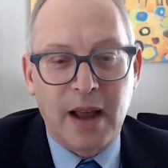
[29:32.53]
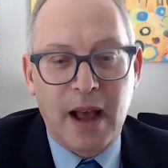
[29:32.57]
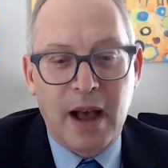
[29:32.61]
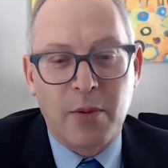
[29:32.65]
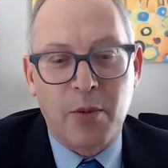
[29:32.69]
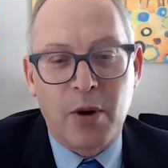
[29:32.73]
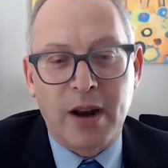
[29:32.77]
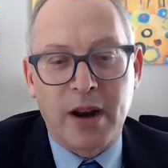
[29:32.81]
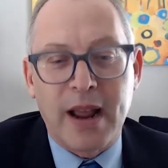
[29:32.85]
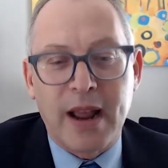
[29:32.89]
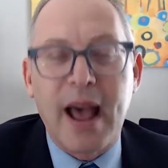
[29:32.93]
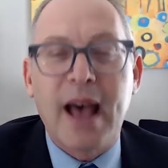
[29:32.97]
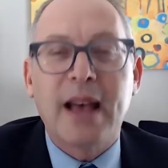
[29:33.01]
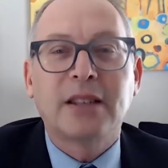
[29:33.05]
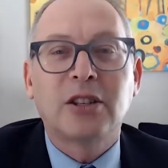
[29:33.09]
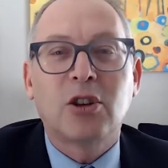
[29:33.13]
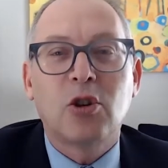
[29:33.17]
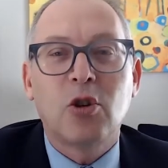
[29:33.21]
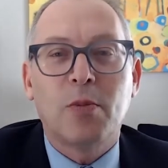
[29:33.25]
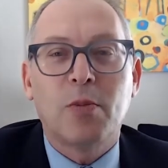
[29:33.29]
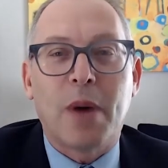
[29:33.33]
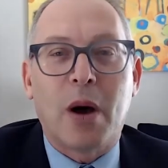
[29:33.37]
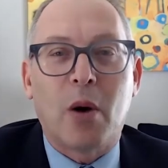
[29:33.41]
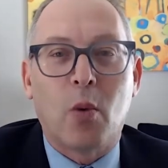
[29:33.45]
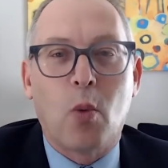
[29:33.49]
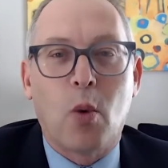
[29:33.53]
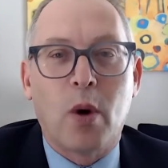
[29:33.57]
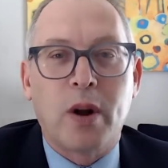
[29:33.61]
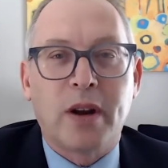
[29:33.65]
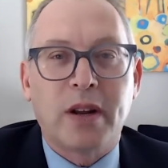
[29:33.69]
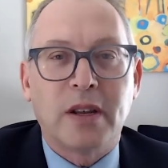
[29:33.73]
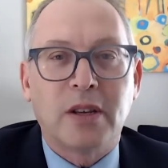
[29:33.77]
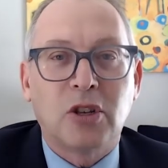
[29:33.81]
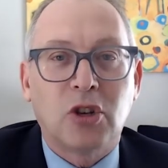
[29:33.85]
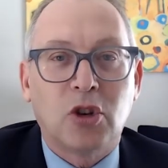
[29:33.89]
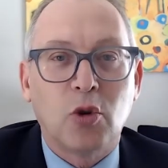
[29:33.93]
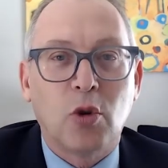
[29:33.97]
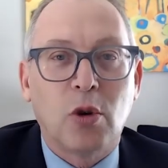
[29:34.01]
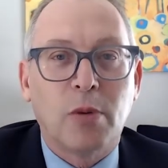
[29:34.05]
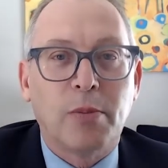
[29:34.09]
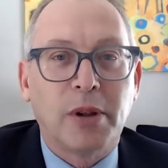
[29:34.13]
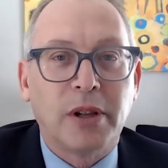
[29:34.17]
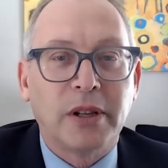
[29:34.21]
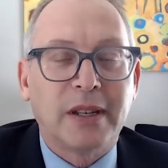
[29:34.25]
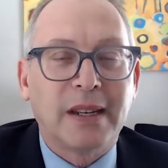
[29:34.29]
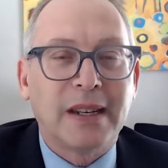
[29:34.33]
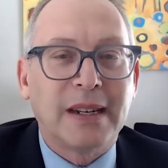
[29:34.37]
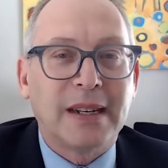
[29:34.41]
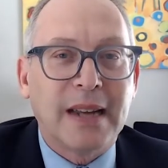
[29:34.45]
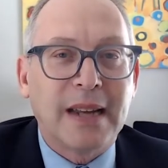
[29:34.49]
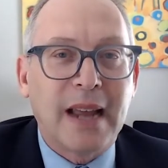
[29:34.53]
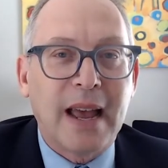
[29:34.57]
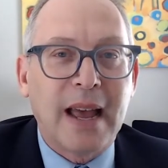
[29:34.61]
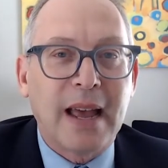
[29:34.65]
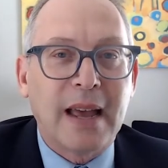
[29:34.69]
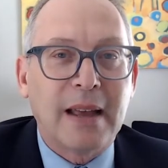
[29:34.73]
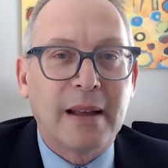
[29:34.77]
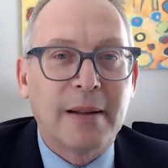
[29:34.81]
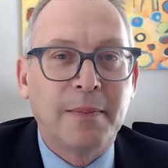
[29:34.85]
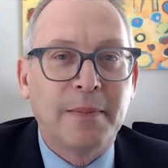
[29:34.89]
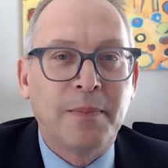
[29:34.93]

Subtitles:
I want to ask you about what is doable today.